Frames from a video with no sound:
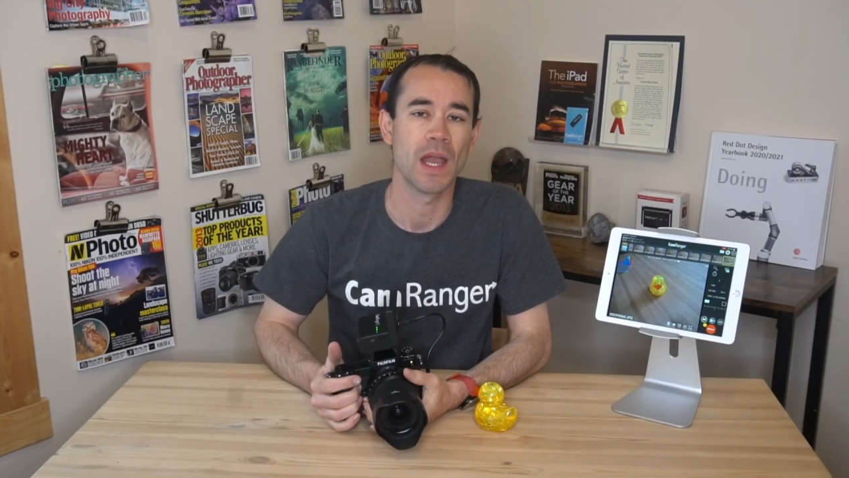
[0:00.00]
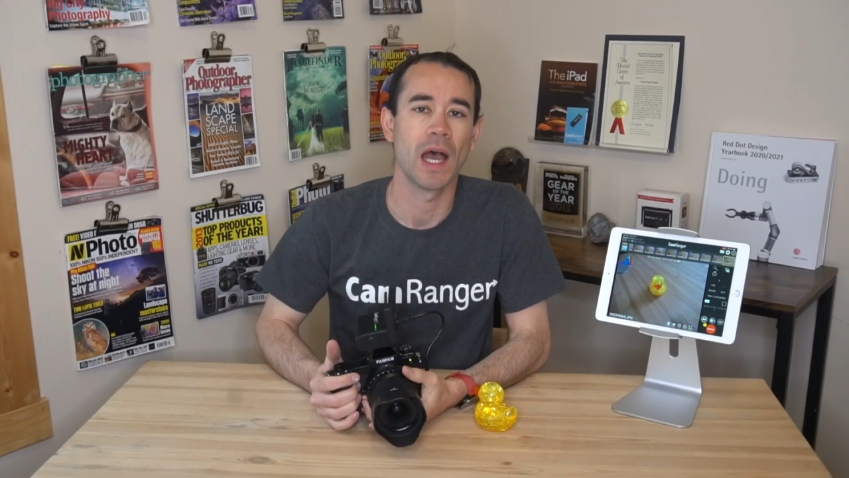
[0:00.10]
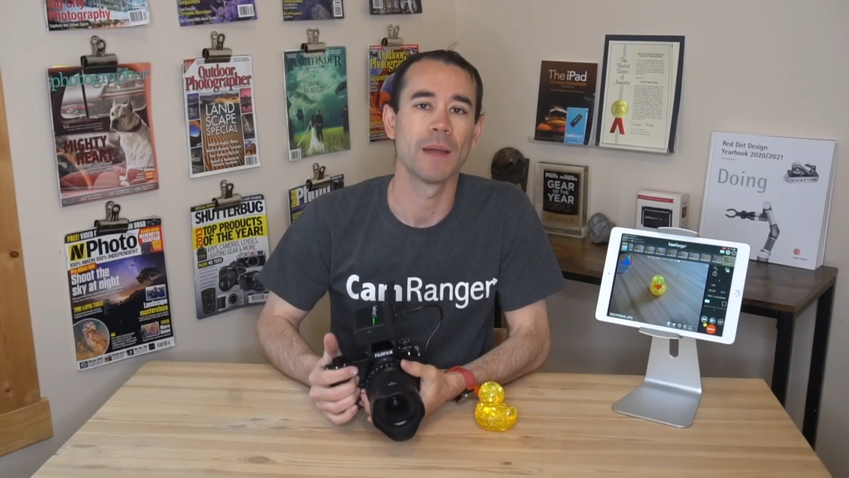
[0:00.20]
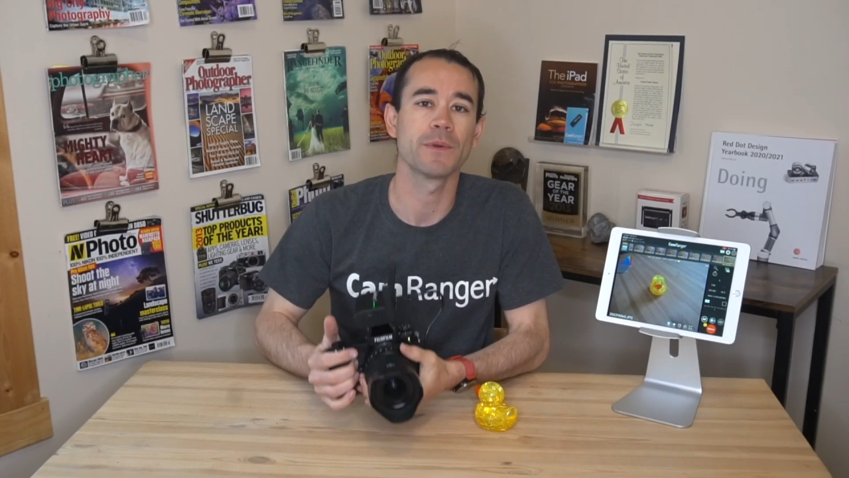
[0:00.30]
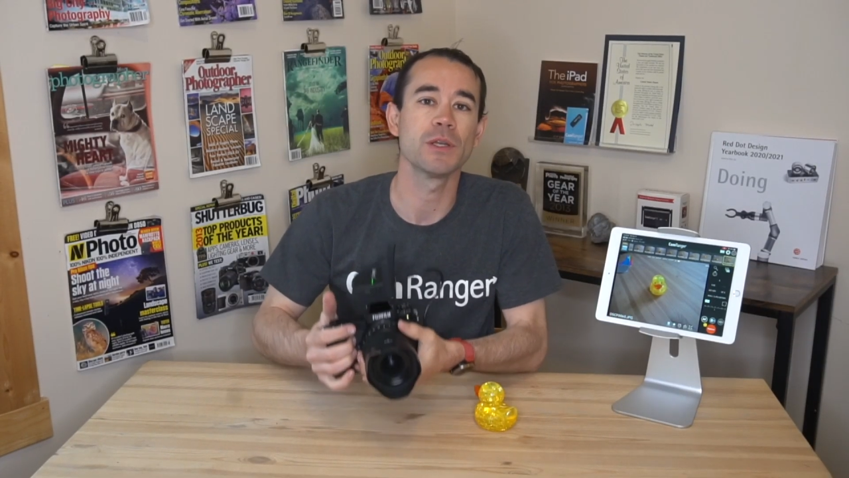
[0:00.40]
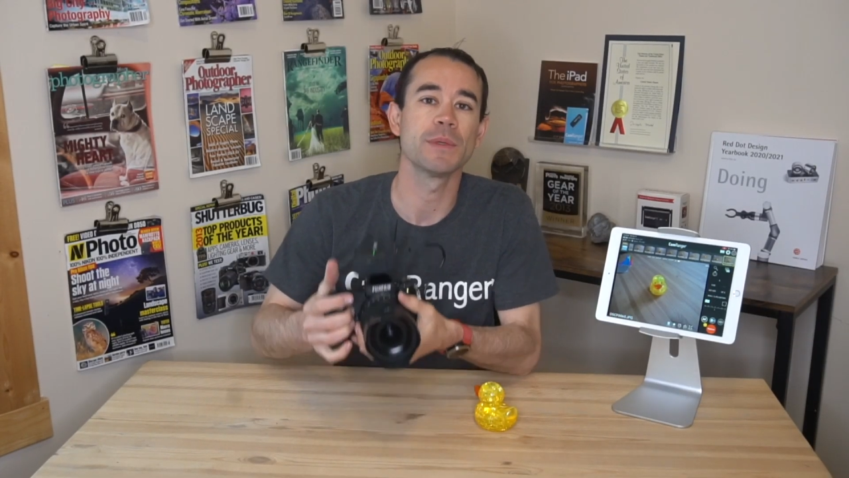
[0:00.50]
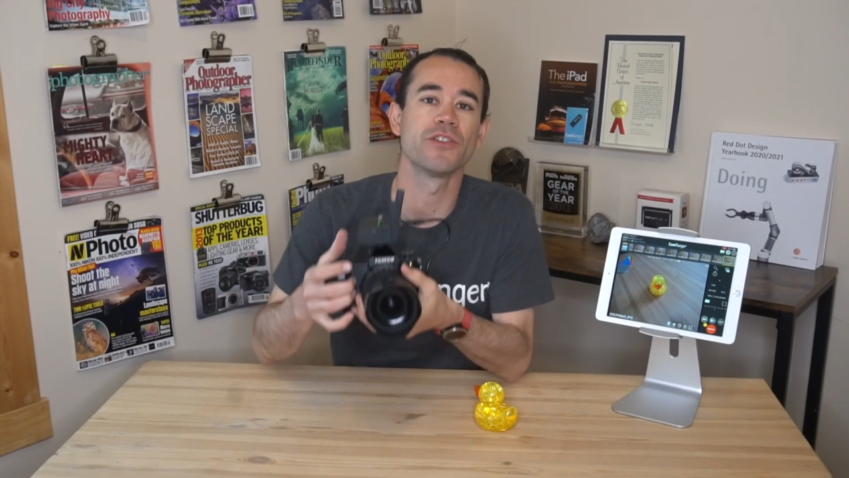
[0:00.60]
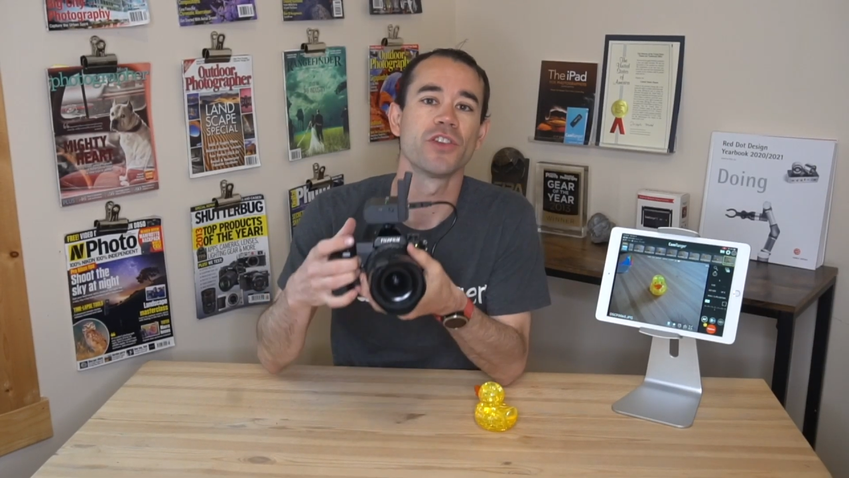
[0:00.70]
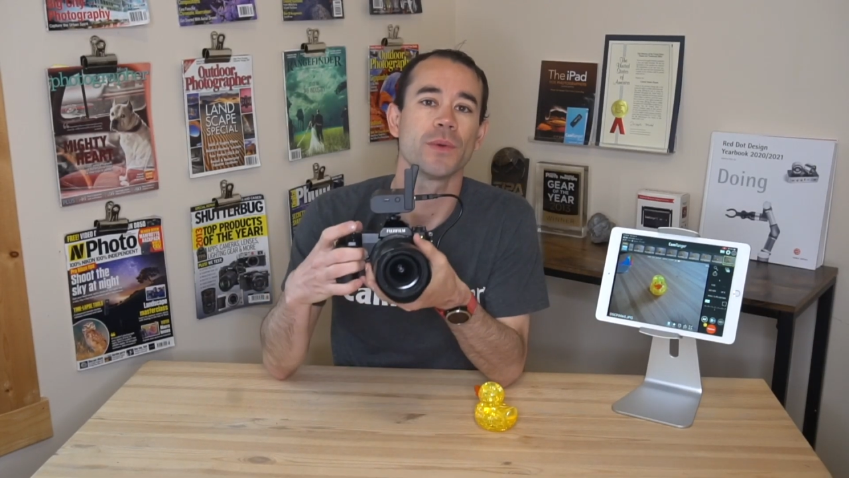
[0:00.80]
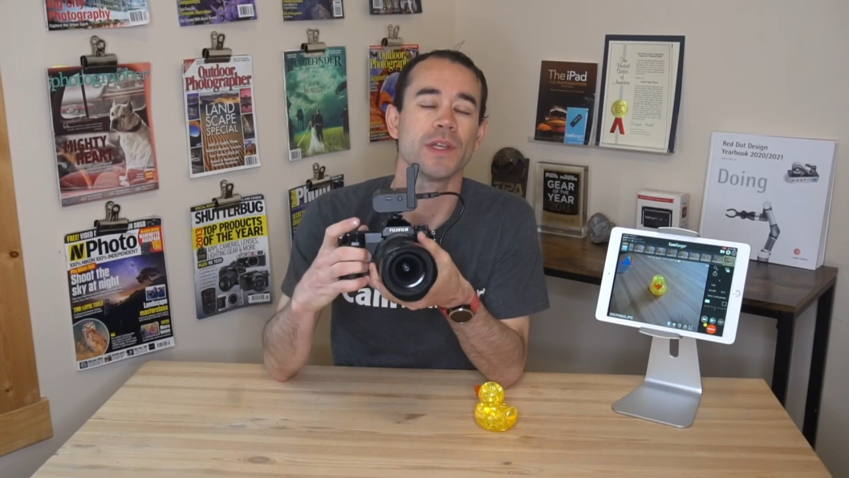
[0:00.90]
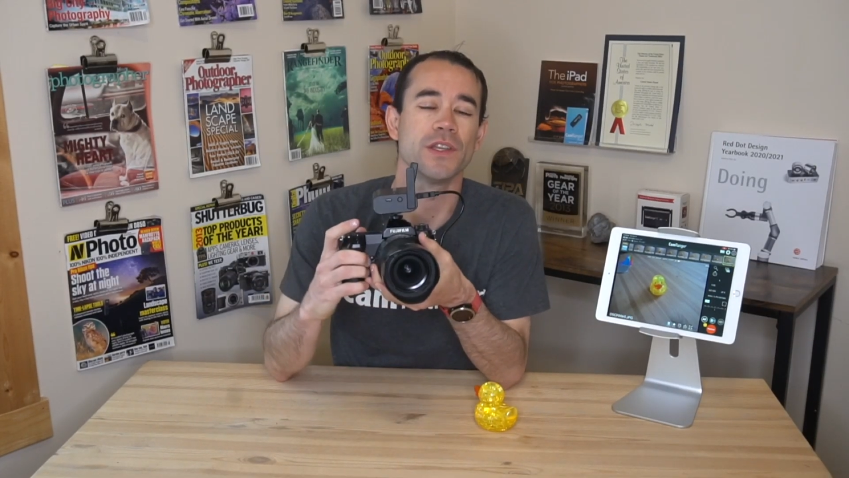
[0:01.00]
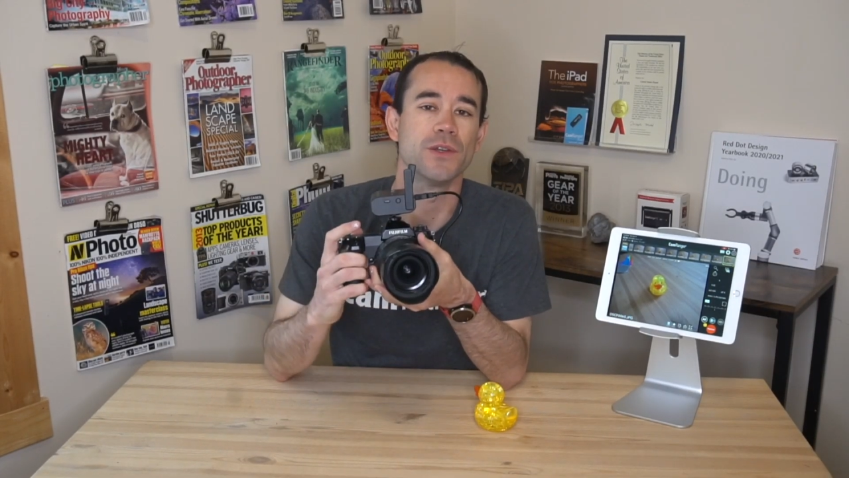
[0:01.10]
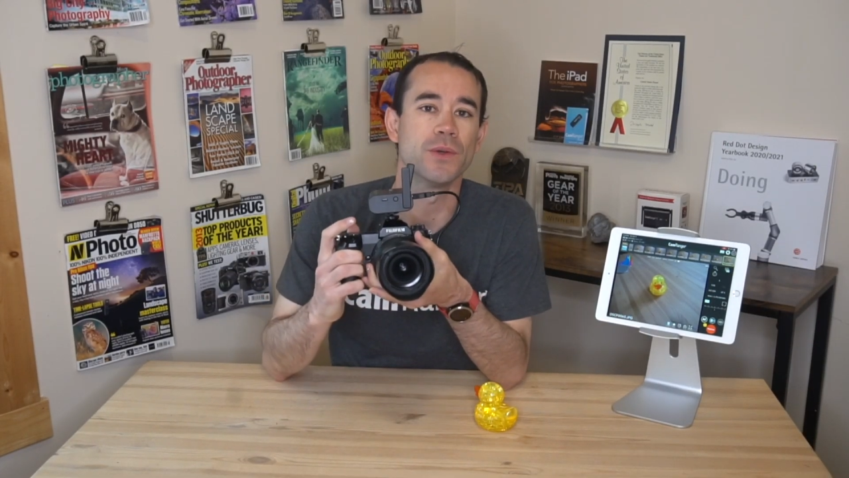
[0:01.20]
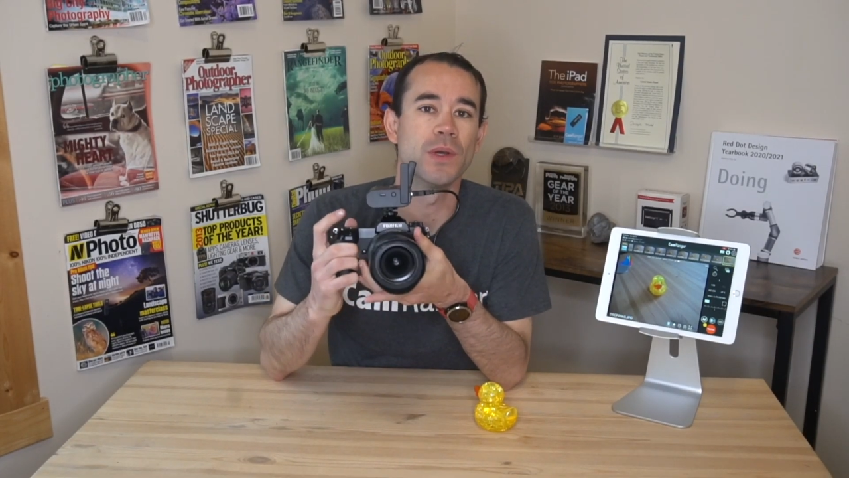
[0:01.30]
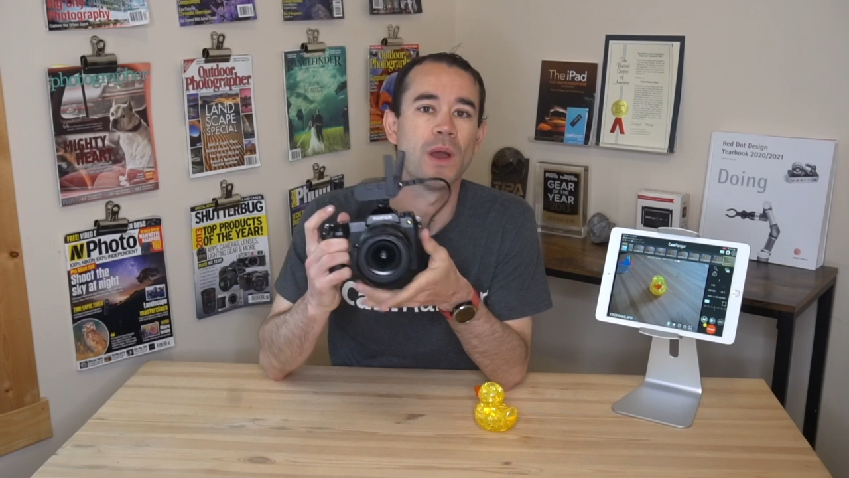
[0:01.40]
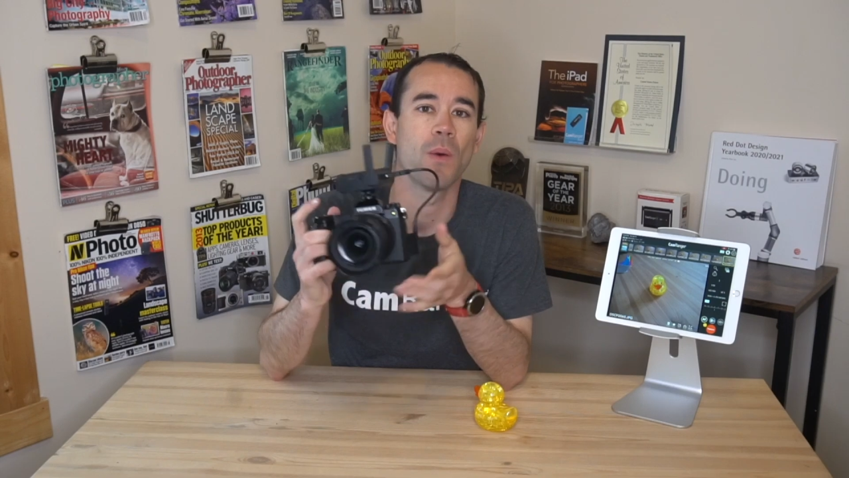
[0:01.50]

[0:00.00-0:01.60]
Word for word: I'm going to be showing you